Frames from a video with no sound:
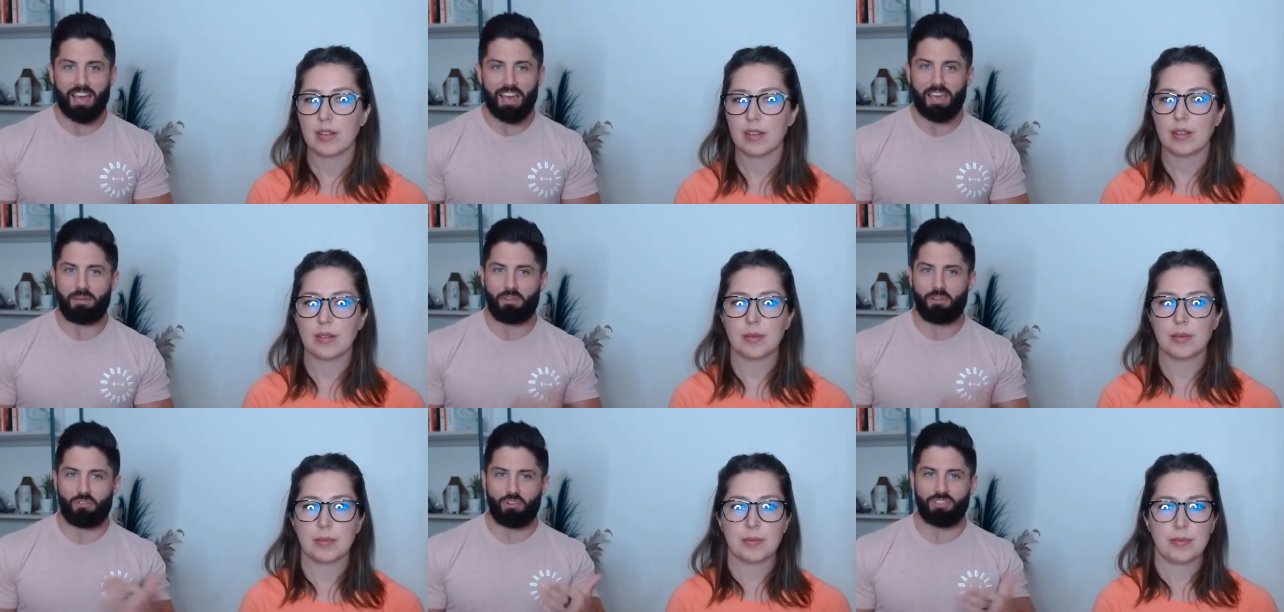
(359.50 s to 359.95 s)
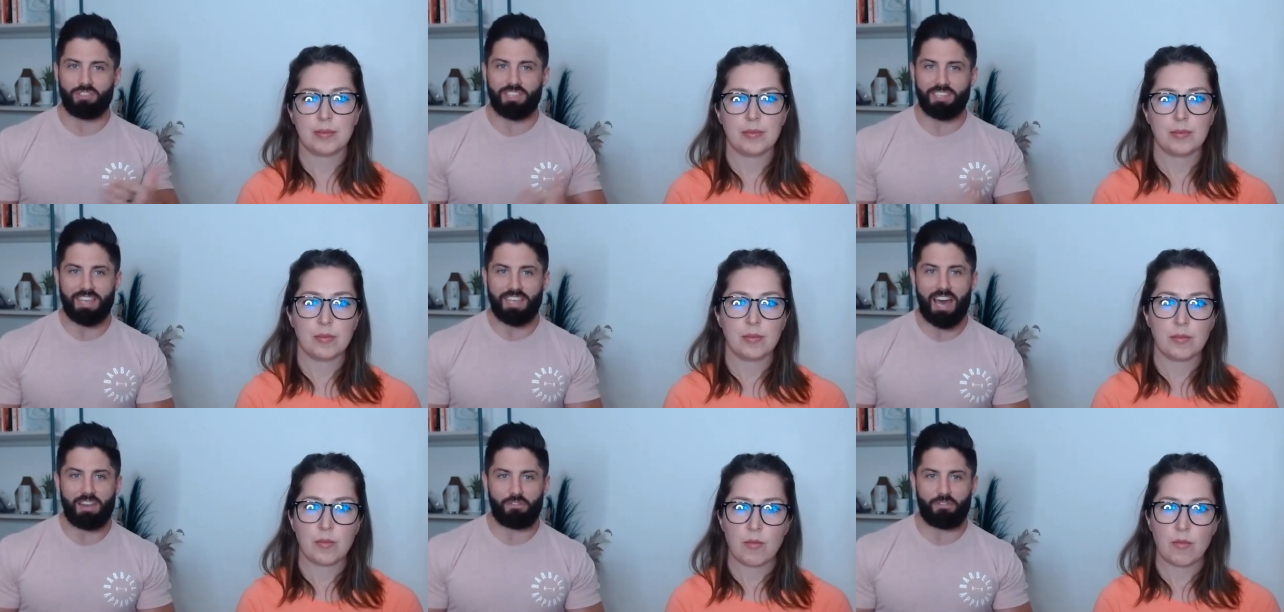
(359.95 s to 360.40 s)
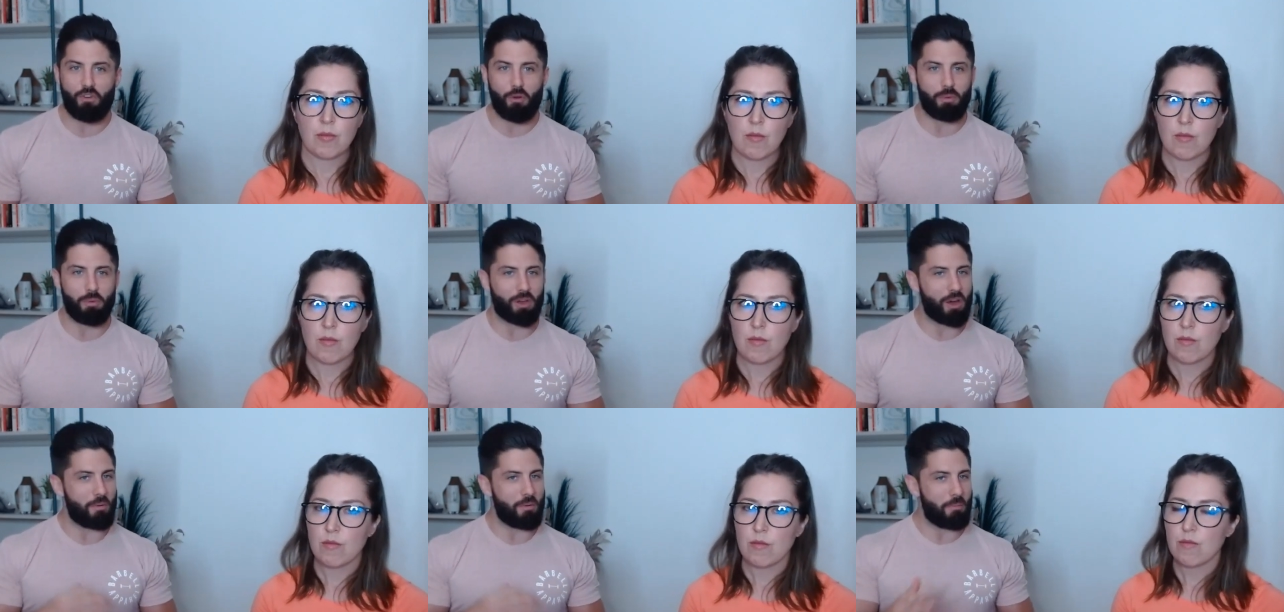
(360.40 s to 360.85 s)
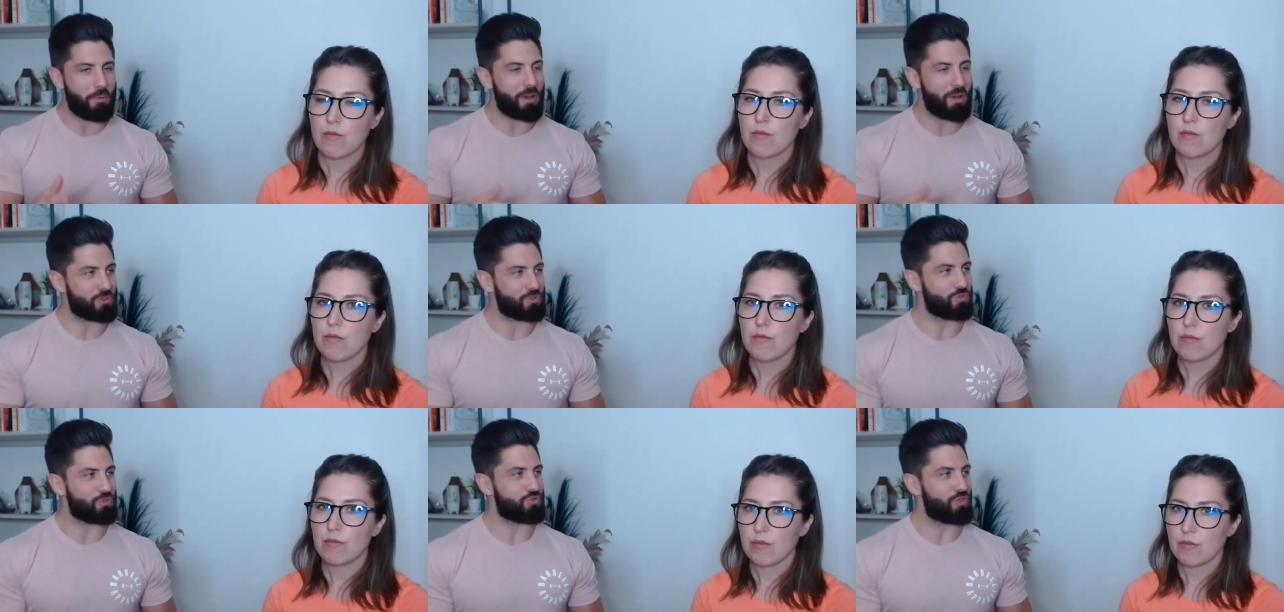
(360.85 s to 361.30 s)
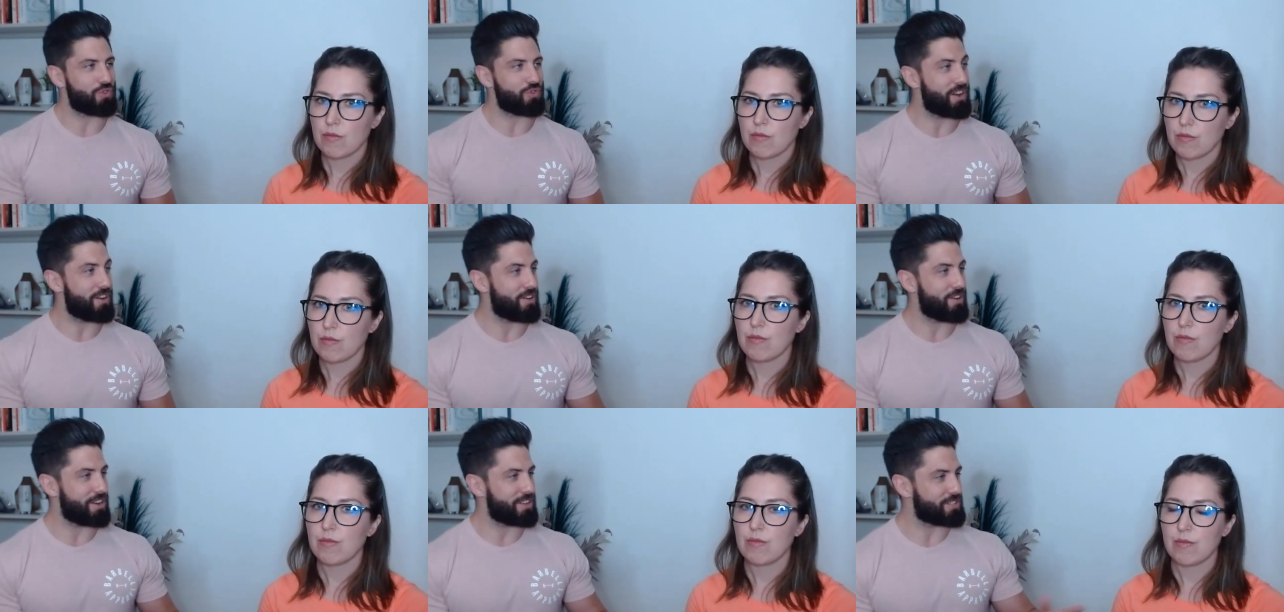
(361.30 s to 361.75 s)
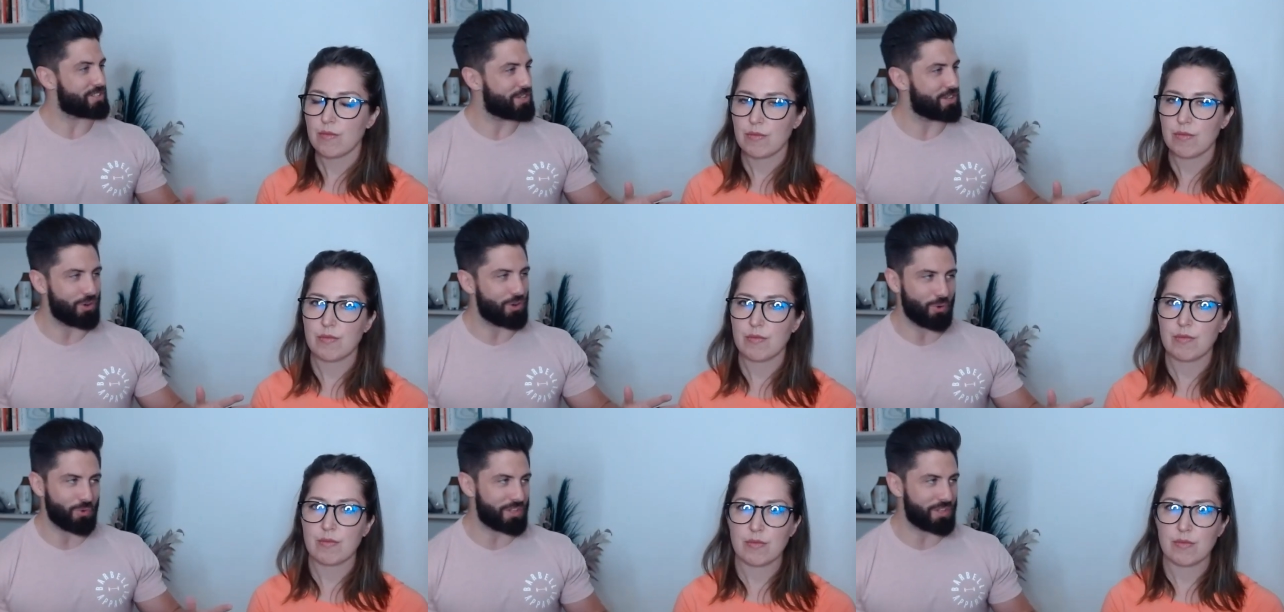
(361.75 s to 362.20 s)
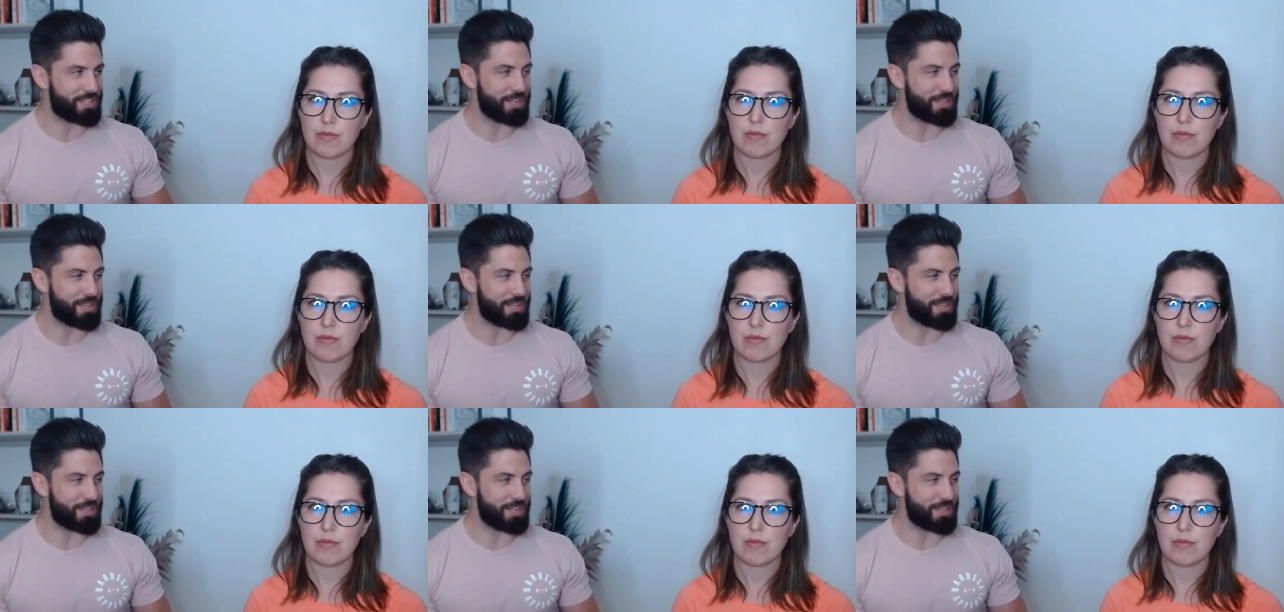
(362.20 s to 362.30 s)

Speaker 1: came across this ad for become a personal trainer, and it's the, you know, the